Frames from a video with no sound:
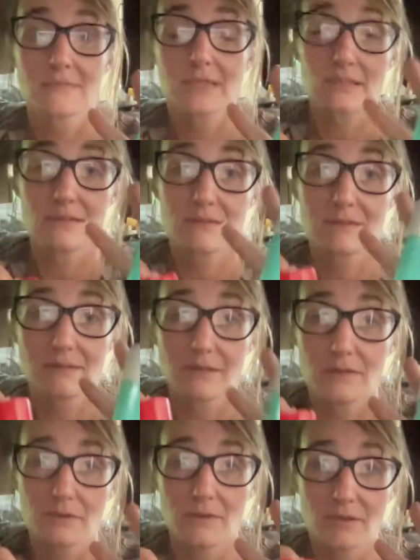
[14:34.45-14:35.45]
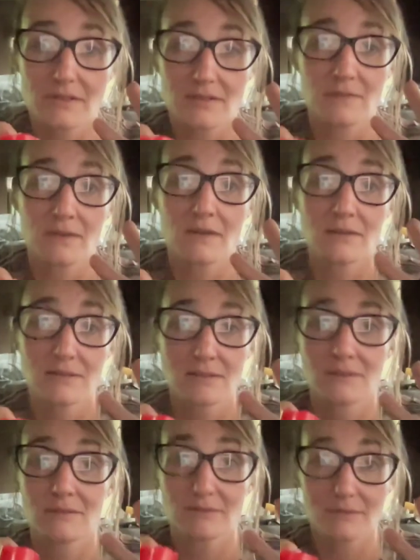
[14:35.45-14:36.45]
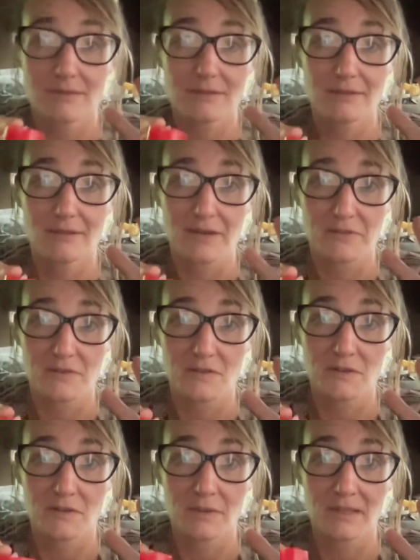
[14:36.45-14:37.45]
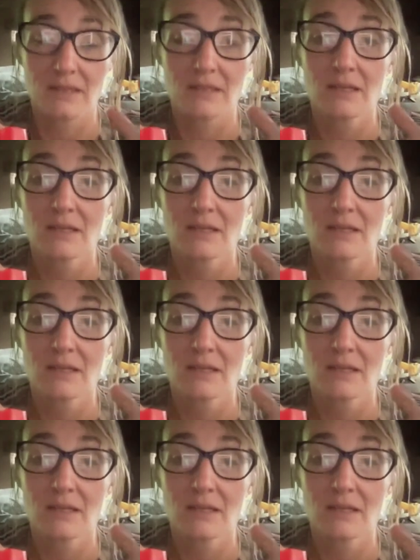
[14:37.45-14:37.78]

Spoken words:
because you don't get stuff done until you actually start doing it.